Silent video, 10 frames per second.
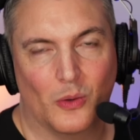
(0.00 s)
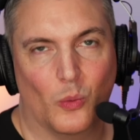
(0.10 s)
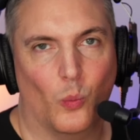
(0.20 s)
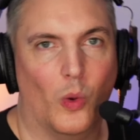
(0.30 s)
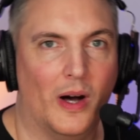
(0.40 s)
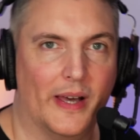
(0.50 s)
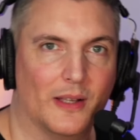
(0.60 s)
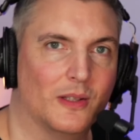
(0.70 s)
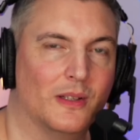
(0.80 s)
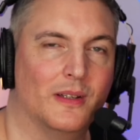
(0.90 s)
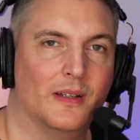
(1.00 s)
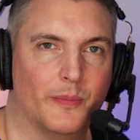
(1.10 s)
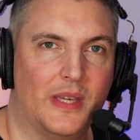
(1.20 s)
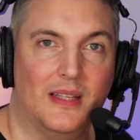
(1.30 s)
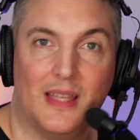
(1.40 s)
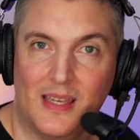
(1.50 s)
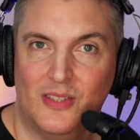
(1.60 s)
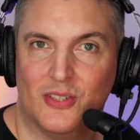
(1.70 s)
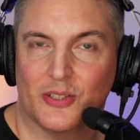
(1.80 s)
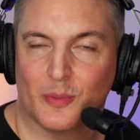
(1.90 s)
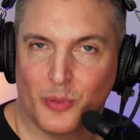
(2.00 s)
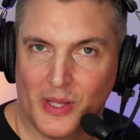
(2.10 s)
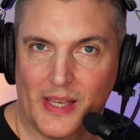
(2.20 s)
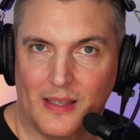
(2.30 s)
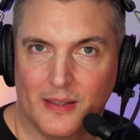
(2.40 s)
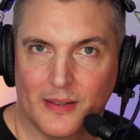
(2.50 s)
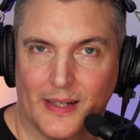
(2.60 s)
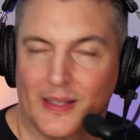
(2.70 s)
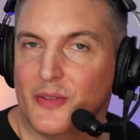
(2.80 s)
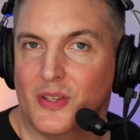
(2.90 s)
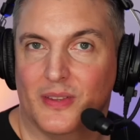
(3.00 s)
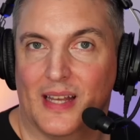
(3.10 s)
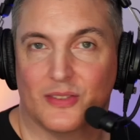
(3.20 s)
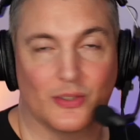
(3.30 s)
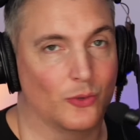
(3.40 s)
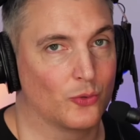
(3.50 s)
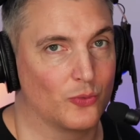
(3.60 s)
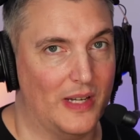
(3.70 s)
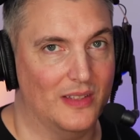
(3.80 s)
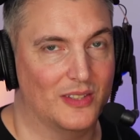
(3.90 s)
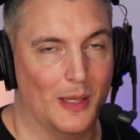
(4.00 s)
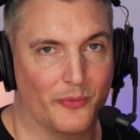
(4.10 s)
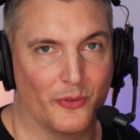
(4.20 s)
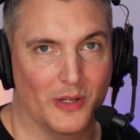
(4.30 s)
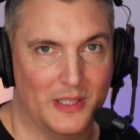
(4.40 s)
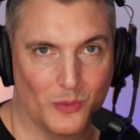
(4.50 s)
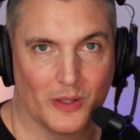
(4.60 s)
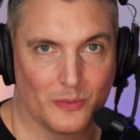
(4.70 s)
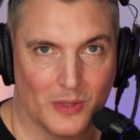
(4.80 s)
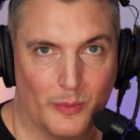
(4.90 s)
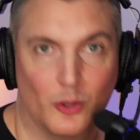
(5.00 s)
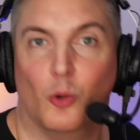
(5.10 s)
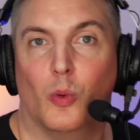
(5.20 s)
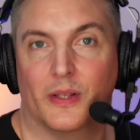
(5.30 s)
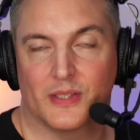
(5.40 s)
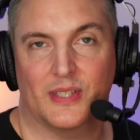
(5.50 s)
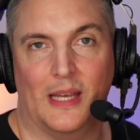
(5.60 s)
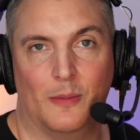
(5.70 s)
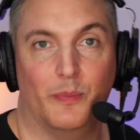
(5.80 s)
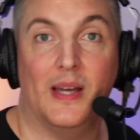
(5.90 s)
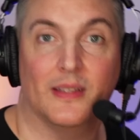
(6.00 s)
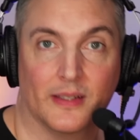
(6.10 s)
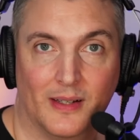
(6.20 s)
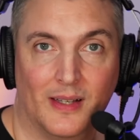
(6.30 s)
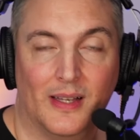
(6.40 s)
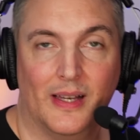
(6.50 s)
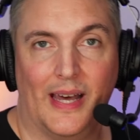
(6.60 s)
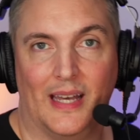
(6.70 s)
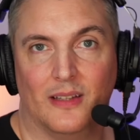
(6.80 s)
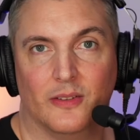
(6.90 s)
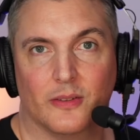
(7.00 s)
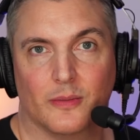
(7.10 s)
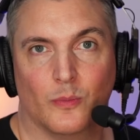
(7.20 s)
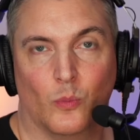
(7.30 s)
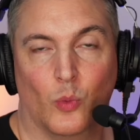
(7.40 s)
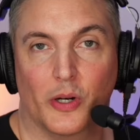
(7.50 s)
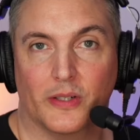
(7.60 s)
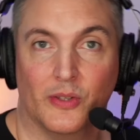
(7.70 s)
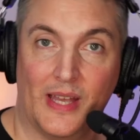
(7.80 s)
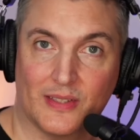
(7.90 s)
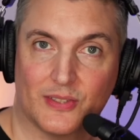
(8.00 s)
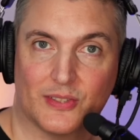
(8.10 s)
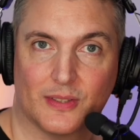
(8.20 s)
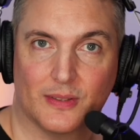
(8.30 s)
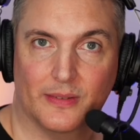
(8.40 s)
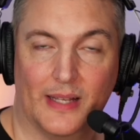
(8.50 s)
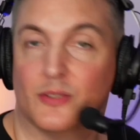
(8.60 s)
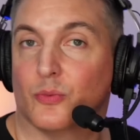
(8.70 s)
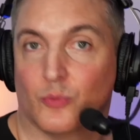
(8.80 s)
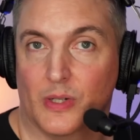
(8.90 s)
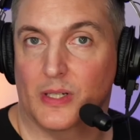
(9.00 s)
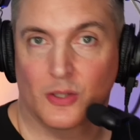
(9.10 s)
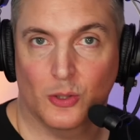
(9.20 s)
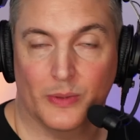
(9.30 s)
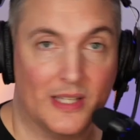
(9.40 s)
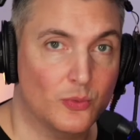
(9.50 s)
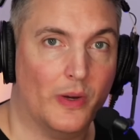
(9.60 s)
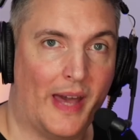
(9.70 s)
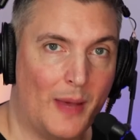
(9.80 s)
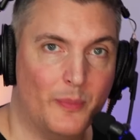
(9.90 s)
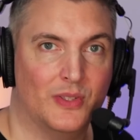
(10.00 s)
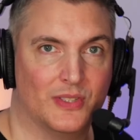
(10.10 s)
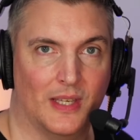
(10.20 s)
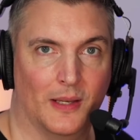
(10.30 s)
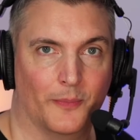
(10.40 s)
while being easier to play. And I think that's a great tip for anyone, right? We all want to sound better and work less. That's really cool. And that's what happens here.